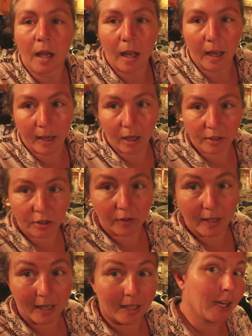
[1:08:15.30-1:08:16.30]
I also
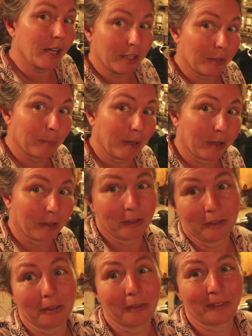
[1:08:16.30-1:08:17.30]
added onion powder.
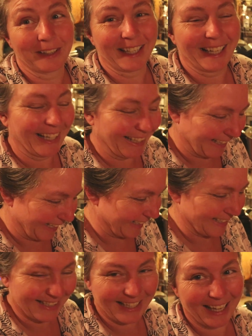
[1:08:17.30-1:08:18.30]
Don't forget, I
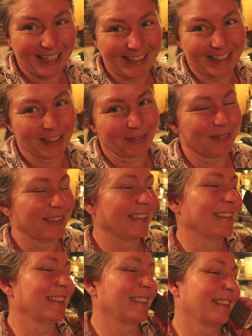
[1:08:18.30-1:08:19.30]
just added some.
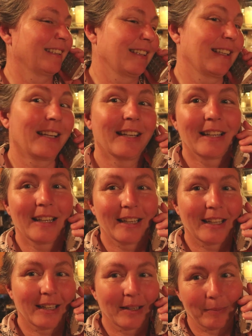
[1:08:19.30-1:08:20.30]

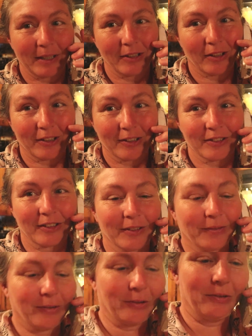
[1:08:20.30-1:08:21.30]
My daughter's on the
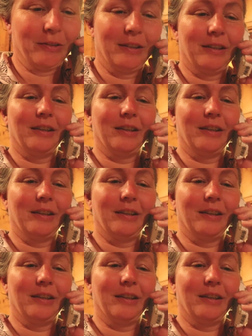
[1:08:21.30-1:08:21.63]
phone.